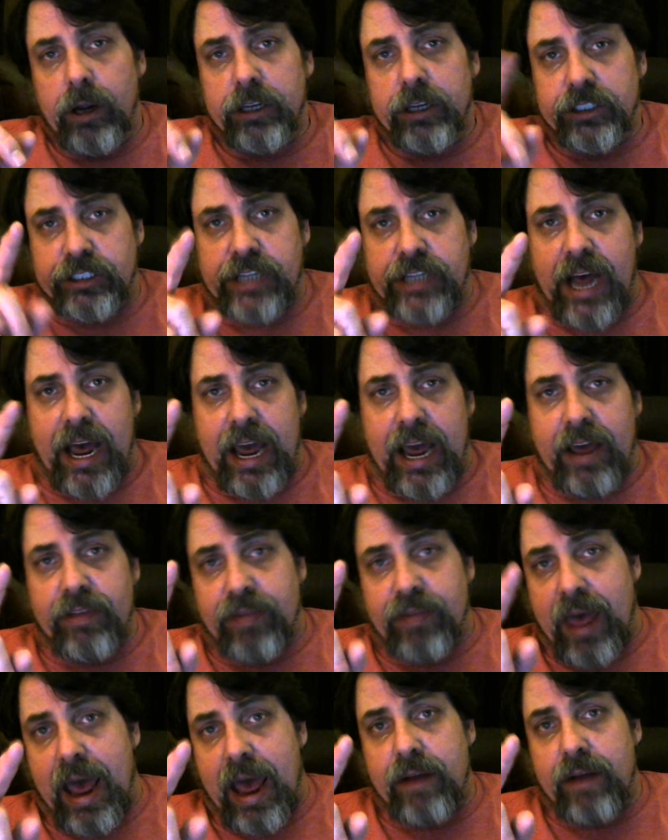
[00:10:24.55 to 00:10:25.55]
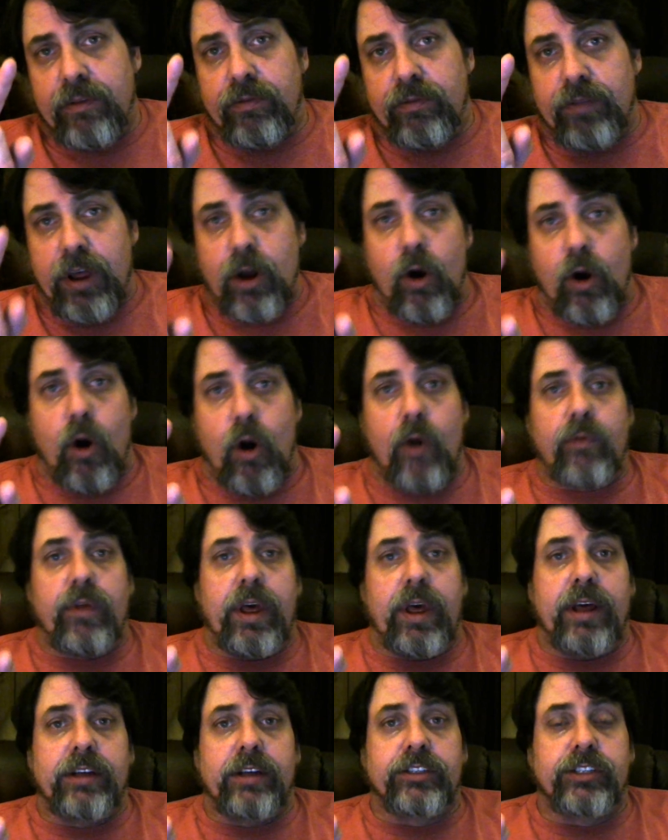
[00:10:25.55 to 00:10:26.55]
say that the Earth
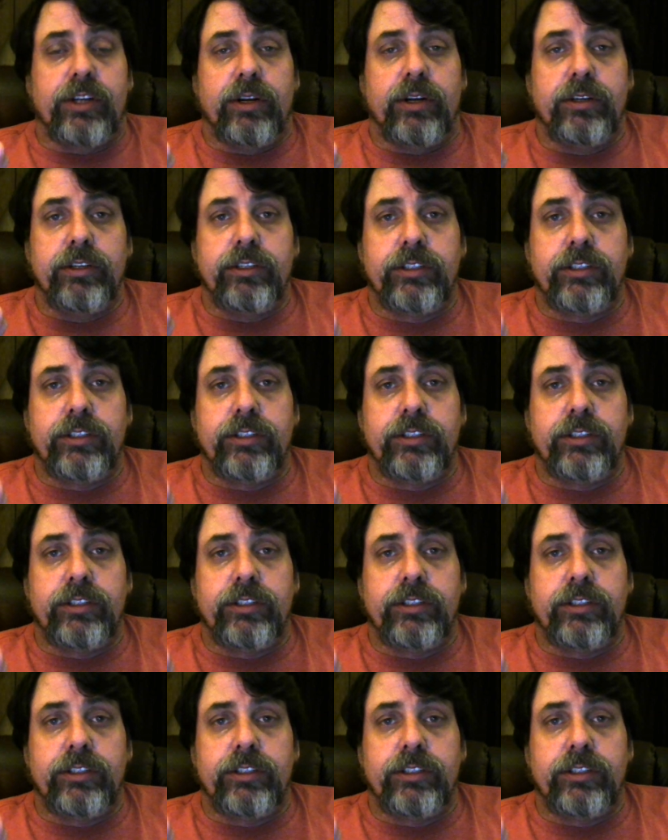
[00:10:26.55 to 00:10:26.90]
is